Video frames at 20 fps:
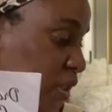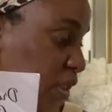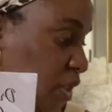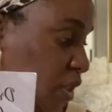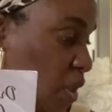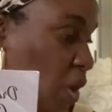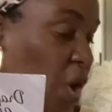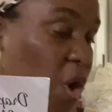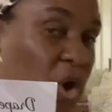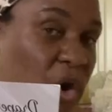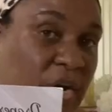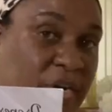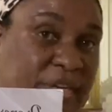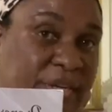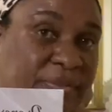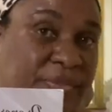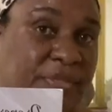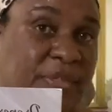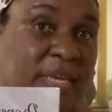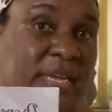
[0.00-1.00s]
it
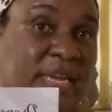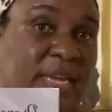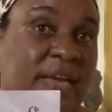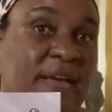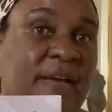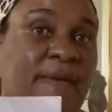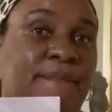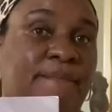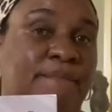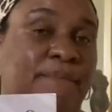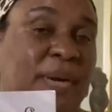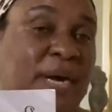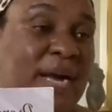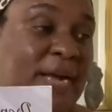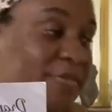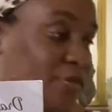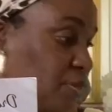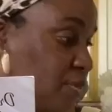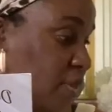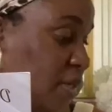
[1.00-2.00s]
on the
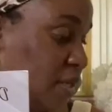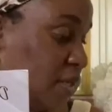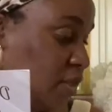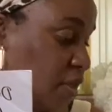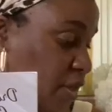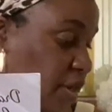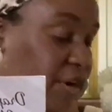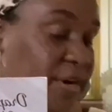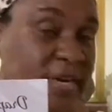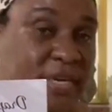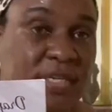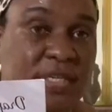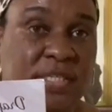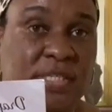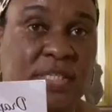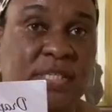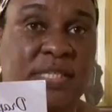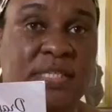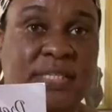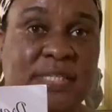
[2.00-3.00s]

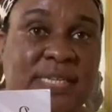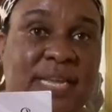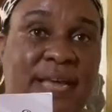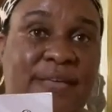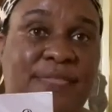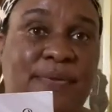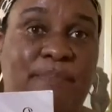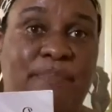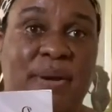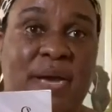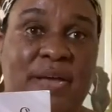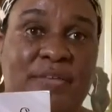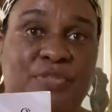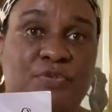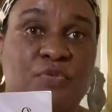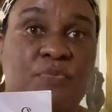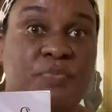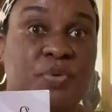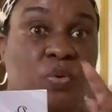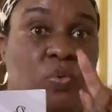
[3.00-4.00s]
curtains inside the
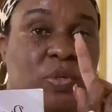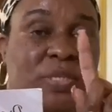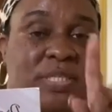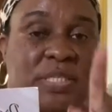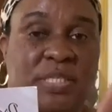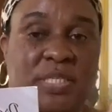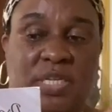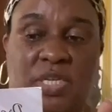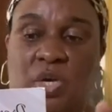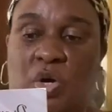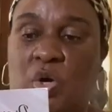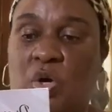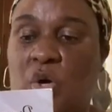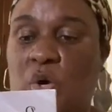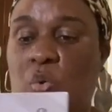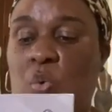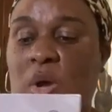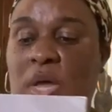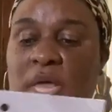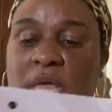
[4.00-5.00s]
bathroom. You will see
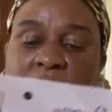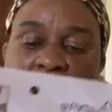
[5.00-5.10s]
how